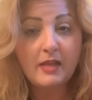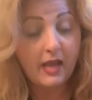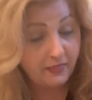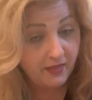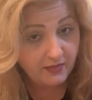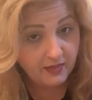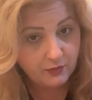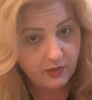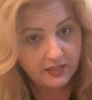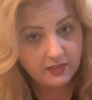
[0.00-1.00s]
I think that
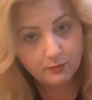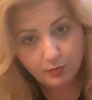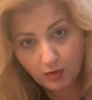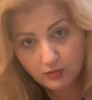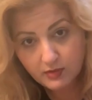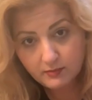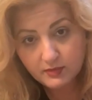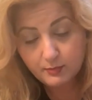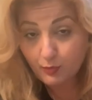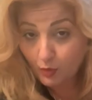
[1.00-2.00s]
creating
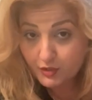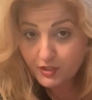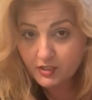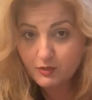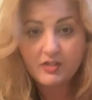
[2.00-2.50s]
programs, projects,